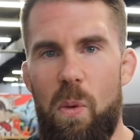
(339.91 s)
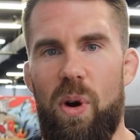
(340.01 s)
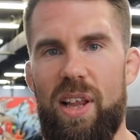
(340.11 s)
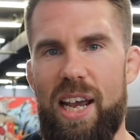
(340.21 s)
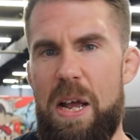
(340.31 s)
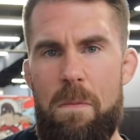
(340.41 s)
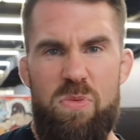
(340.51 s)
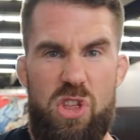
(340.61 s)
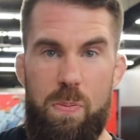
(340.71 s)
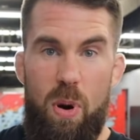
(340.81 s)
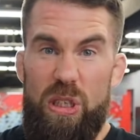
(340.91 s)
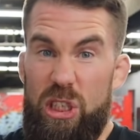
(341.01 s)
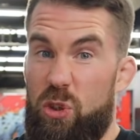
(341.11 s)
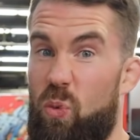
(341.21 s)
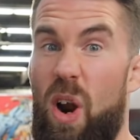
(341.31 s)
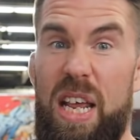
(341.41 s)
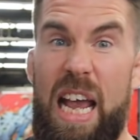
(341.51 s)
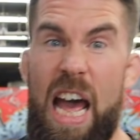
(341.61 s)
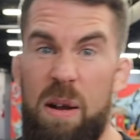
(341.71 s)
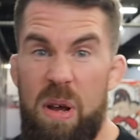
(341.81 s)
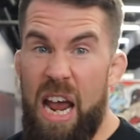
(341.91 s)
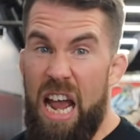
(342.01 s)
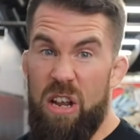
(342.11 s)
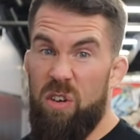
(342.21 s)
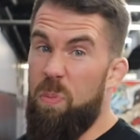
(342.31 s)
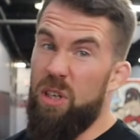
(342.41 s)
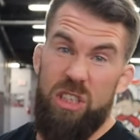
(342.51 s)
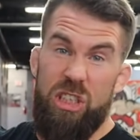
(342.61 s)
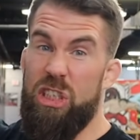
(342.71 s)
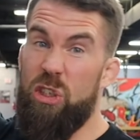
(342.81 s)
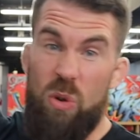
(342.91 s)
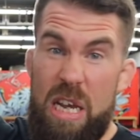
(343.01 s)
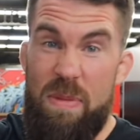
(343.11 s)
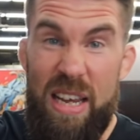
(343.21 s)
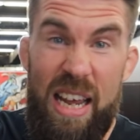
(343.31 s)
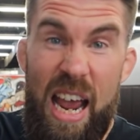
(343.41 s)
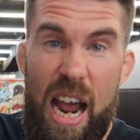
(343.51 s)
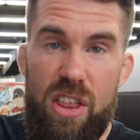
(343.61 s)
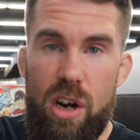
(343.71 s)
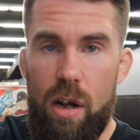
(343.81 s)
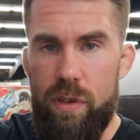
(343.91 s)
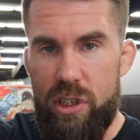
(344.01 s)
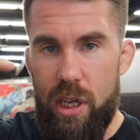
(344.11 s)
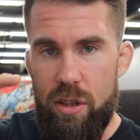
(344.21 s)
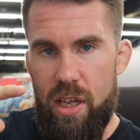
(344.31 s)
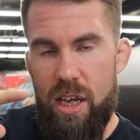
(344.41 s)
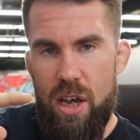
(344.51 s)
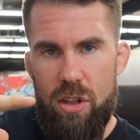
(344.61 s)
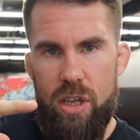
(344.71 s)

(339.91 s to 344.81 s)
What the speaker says: where like the person's running at him and then a person's screaming and then all of a sudden the